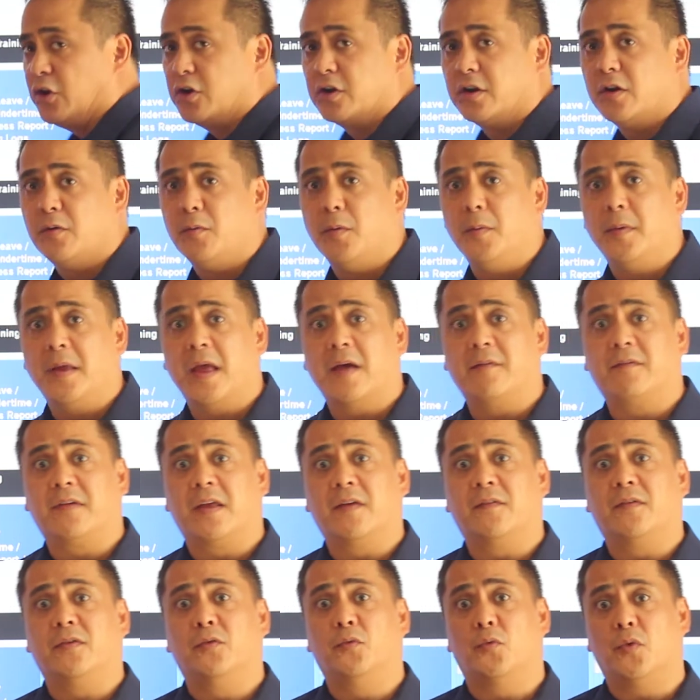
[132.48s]
You can only have
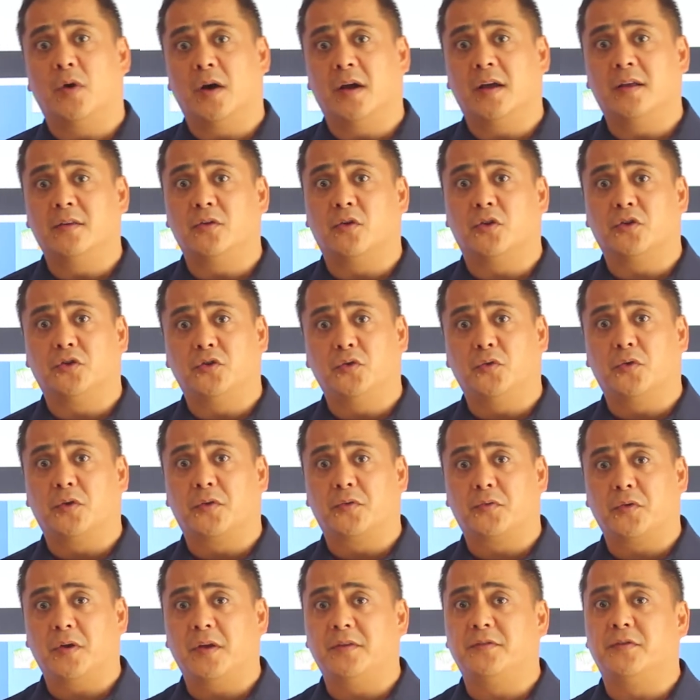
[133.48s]
given 1 or 2 or
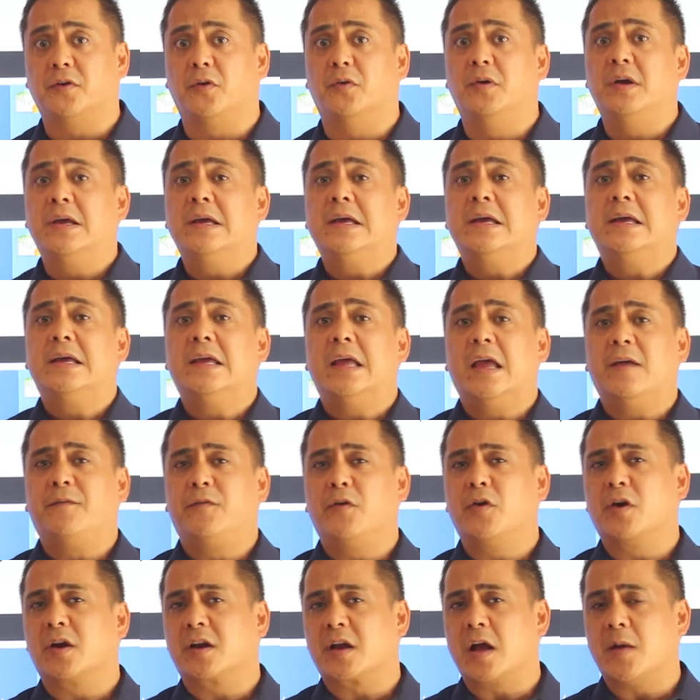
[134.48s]
3. So if
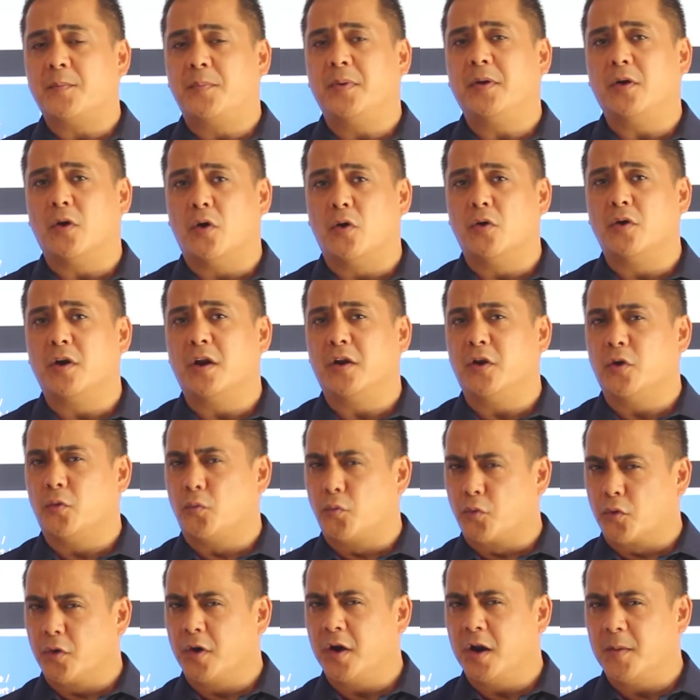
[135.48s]
you're a company owner and you're
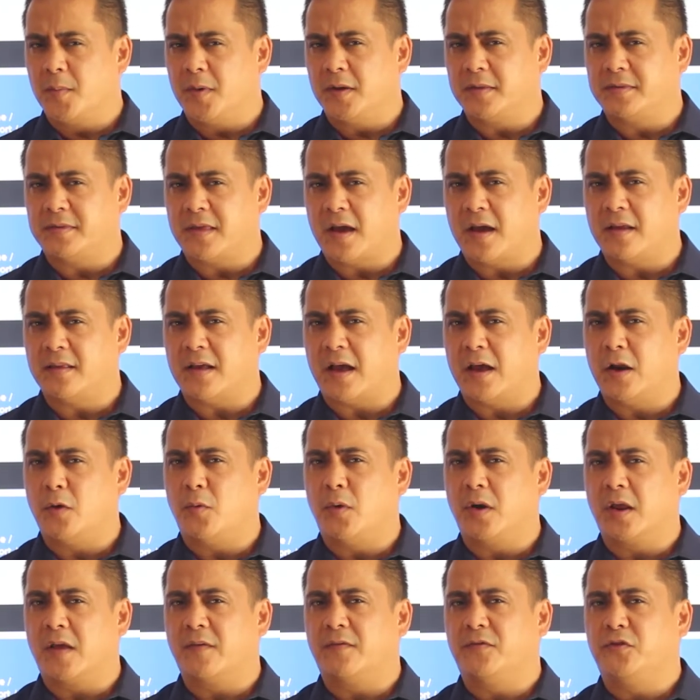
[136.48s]
worried about that, I don't
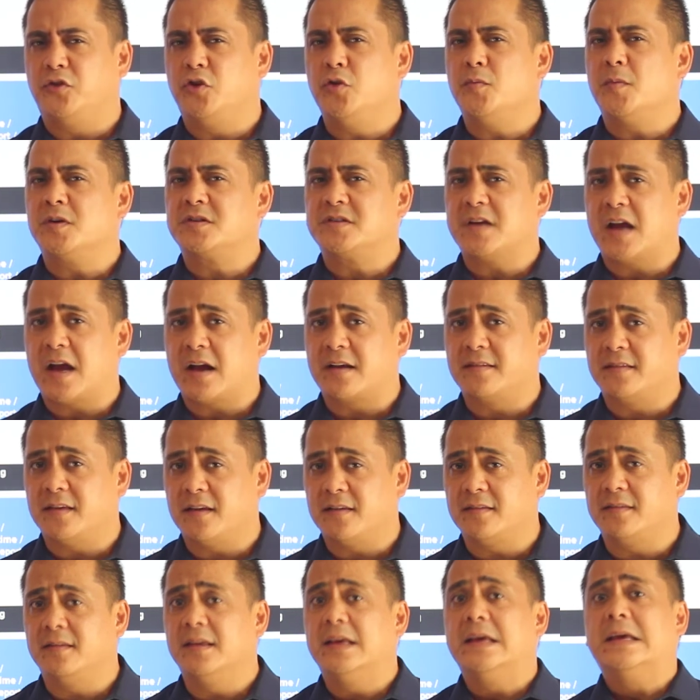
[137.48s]
want to give too much
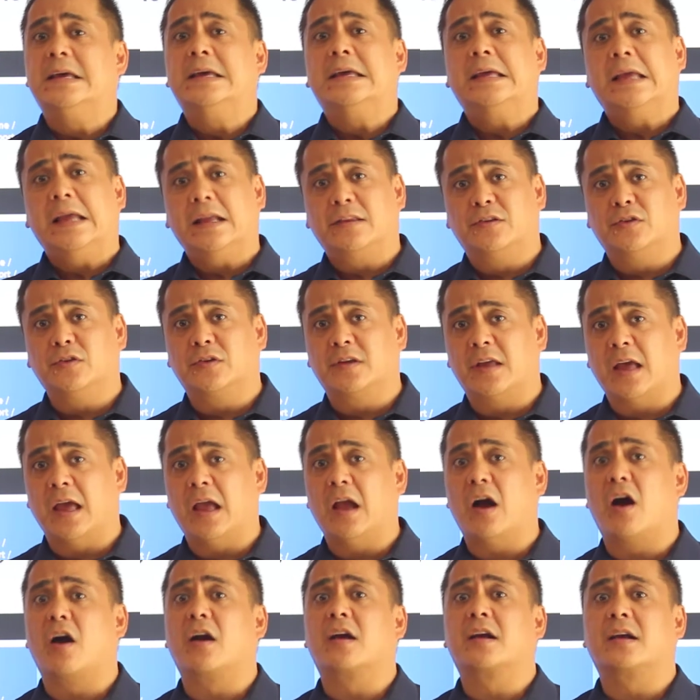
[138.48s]
access, it's okay.
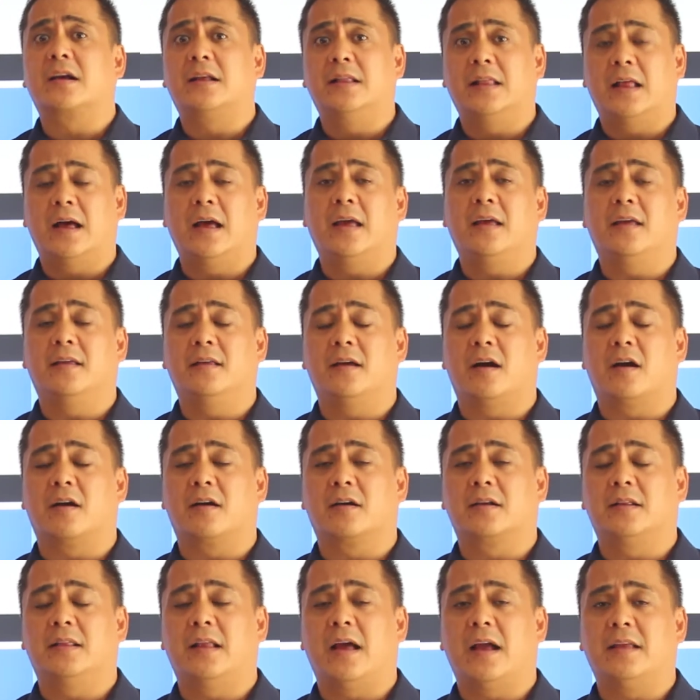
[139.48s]
Our
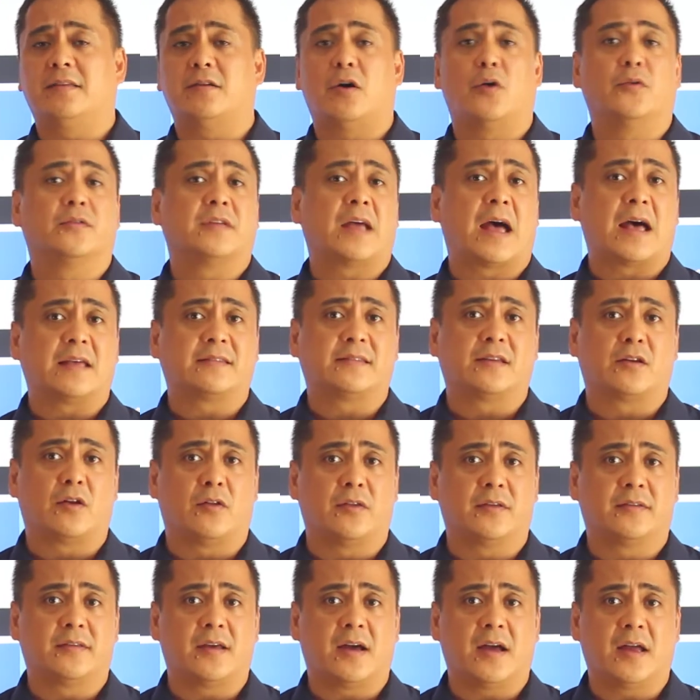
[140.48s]
clients always ask that all
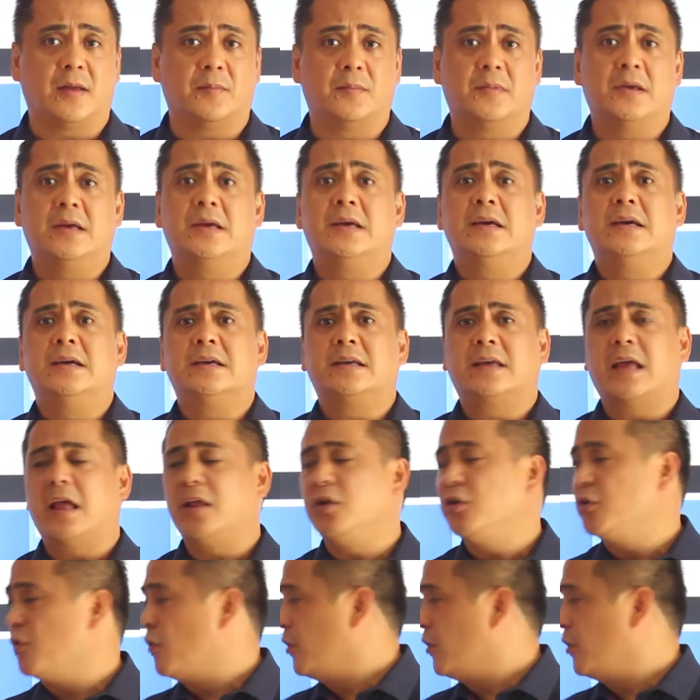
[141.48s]
the time. Can you